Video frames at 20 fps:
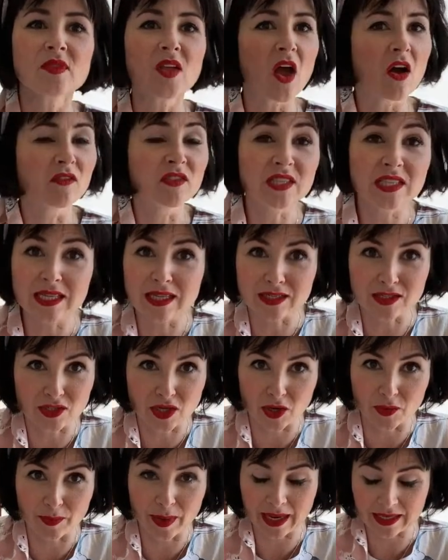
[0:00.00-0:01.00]
Obviously, there's
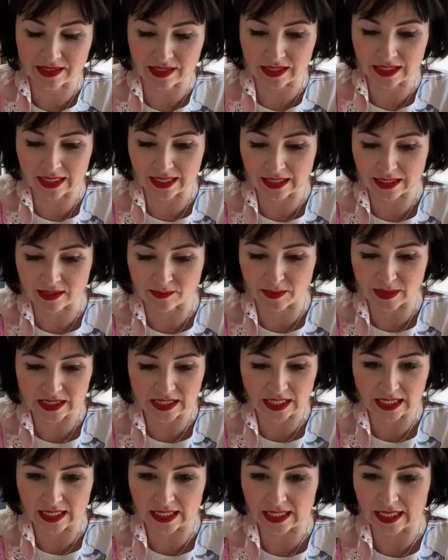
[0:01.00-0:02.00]
no pattern links
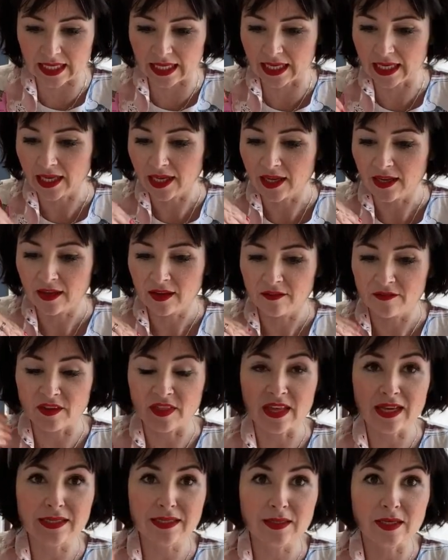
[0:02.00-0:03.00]
particularly for
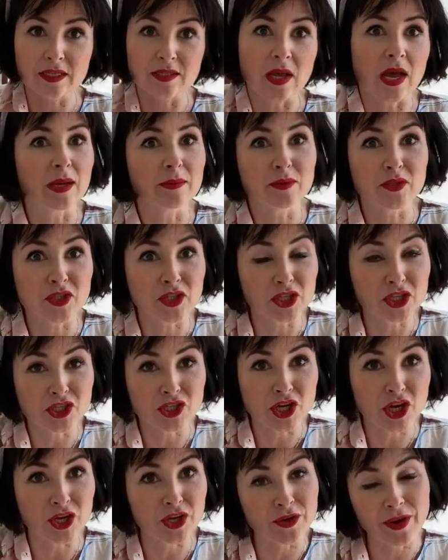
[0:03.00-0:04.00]
this because I'm just going to
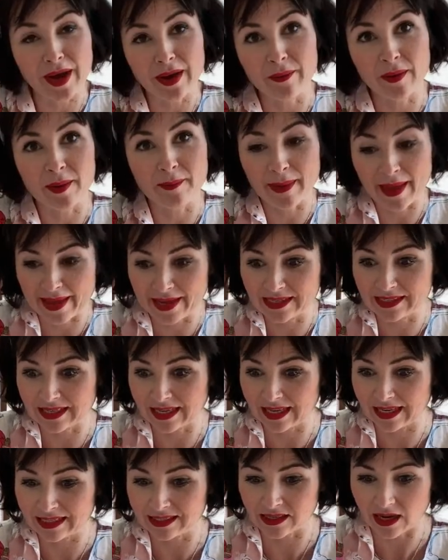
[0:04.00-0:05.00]
show you how I made
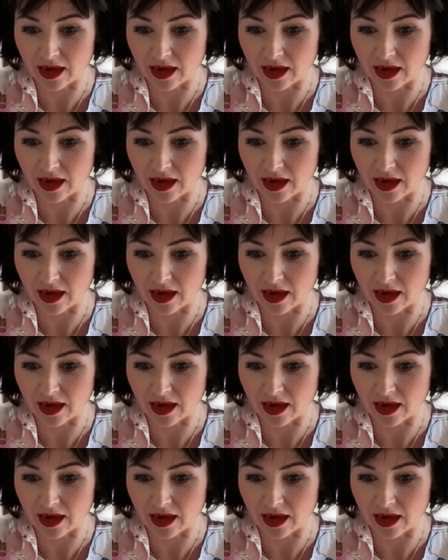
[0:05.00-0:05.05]
it